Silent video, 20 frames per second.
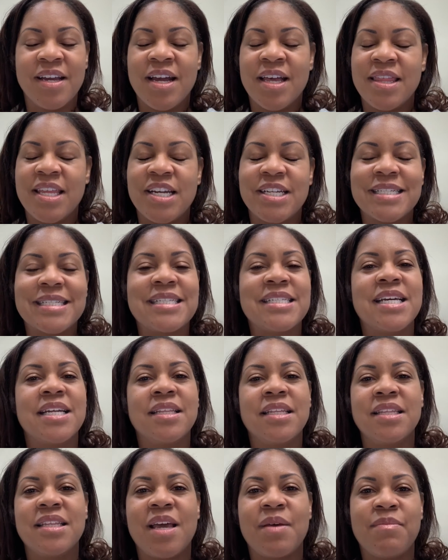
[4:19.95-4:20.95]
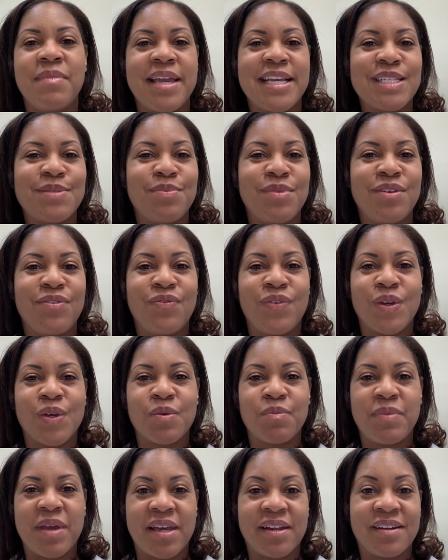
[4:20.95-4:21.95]
There's nothing that makes me feel
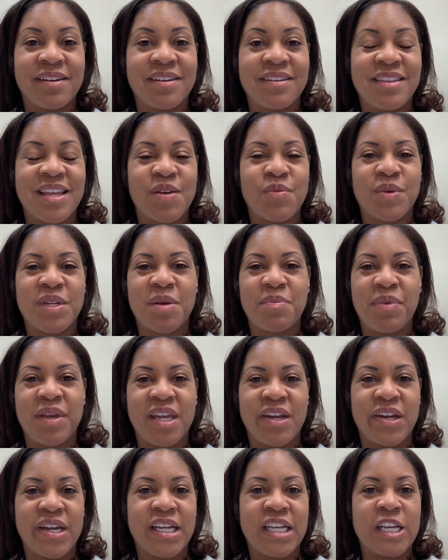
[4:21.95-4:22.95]
better than when a parent